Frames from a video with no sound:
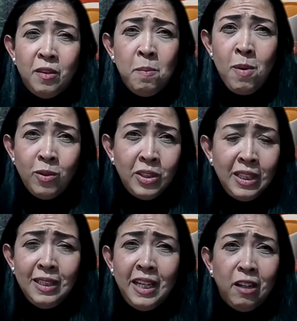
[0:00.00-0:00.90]
the
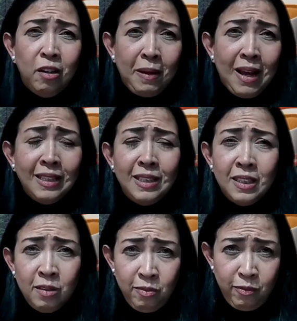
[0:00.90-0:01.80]
multi-layer
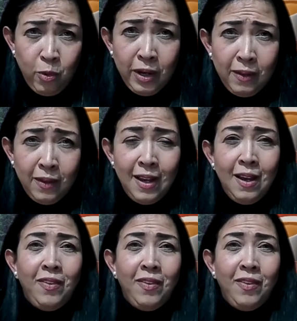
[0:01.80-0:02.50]
plastic and foil,